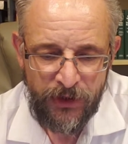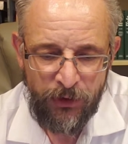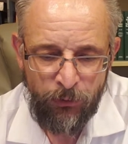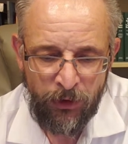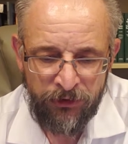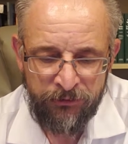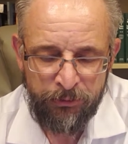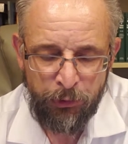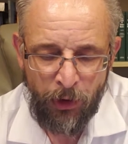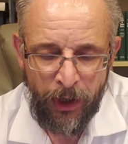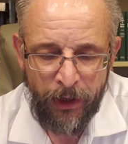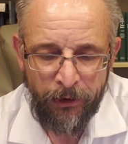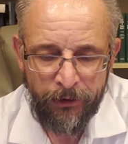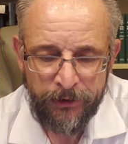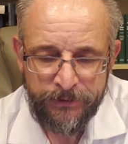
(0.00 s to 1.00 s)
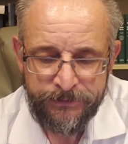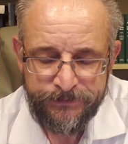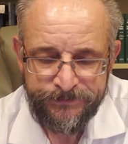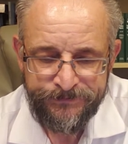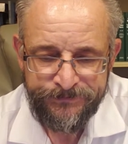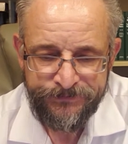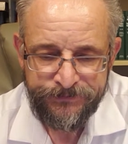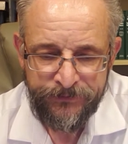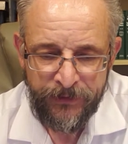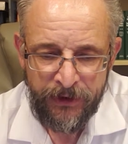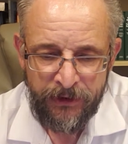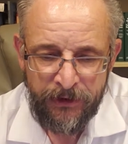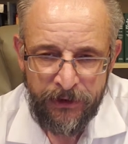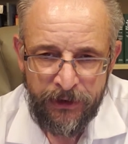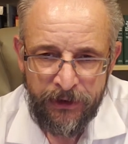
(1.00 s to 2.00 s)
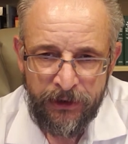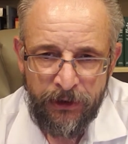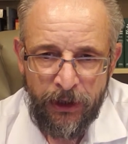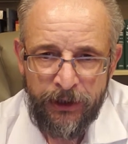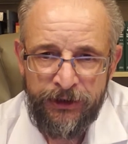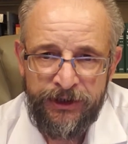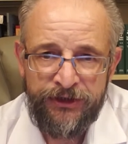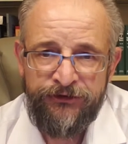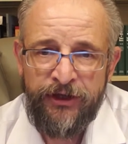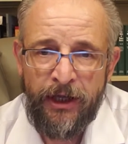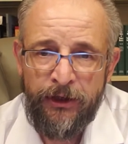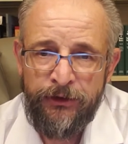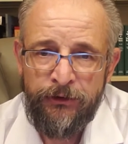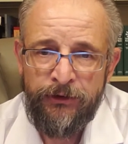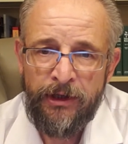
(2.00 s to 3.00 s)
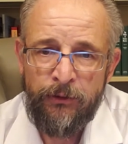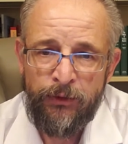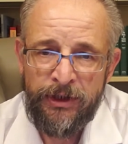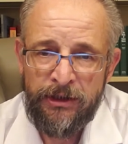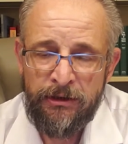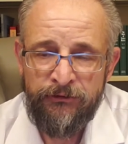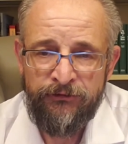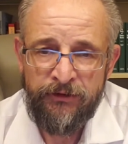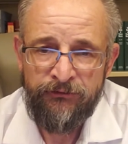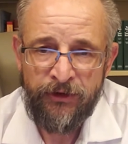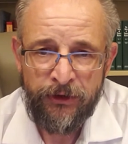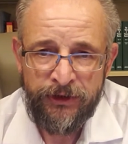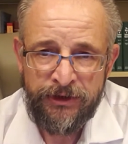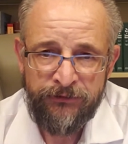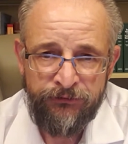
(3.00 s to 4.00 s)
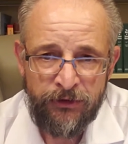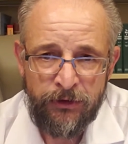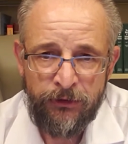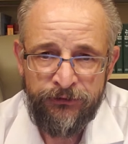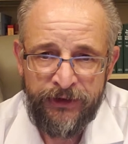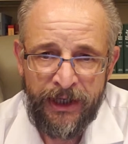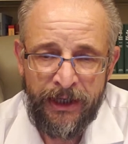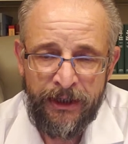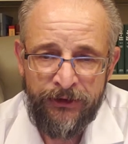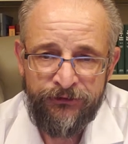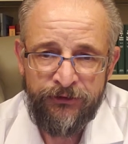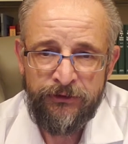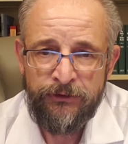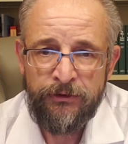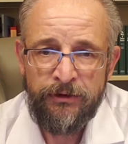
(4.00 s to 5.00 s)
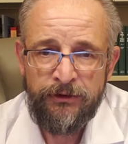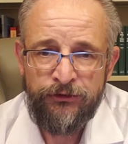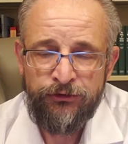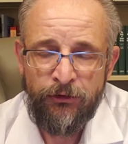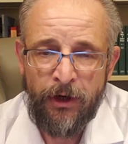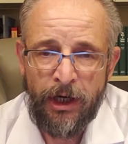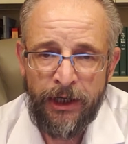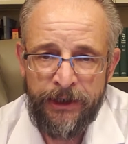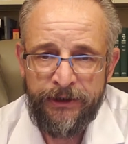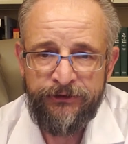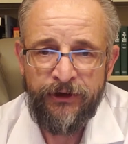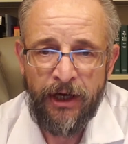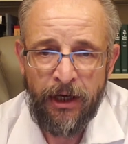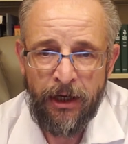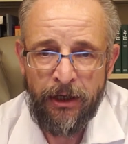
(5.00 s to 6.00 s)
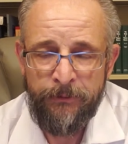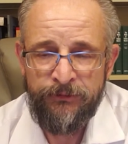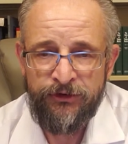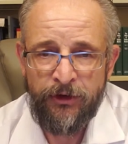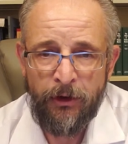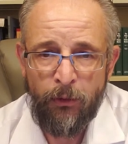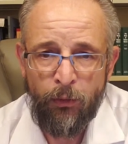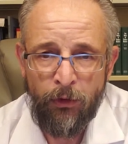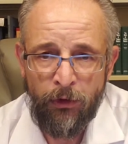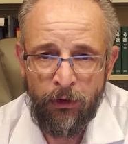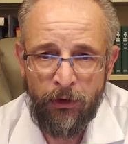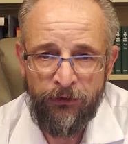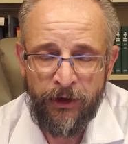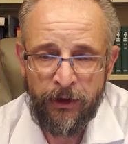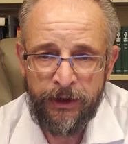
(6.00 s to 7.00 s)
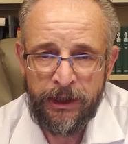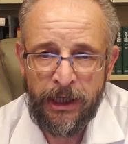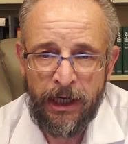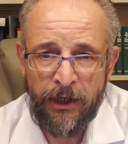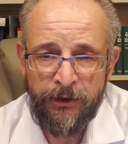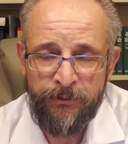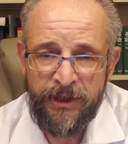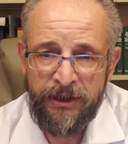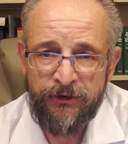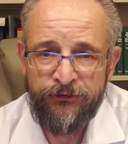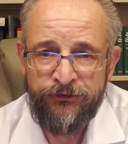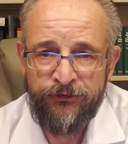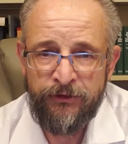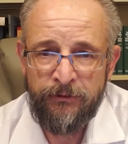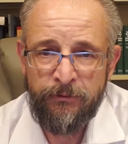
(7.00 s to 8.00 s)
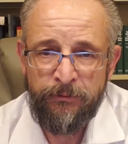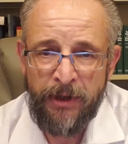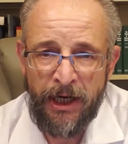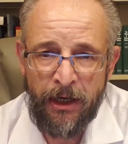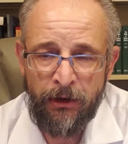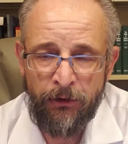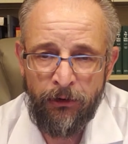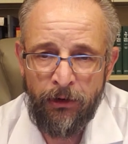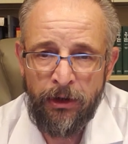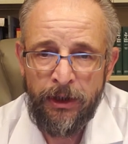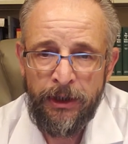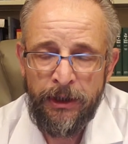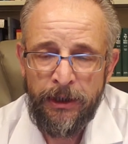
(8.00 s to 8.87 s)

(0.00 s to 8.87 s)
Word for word: with prayer. Now, I don't need to tell you that we live in very difficult days and trying times in our world. Our economy is in peril.